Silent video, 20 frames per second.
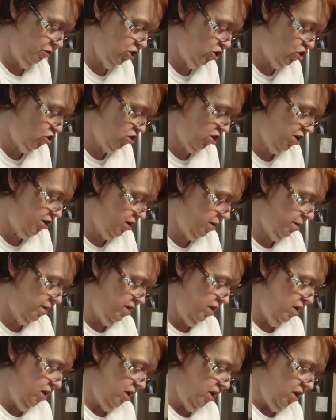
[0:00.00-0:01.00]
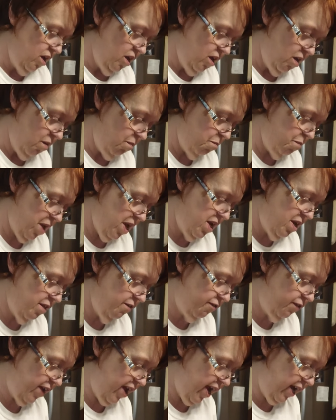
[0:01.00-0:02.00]
Just trying to bend
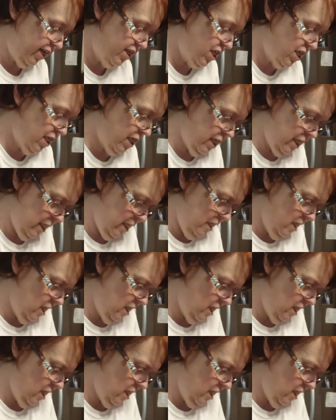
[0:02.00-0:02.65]
the facts.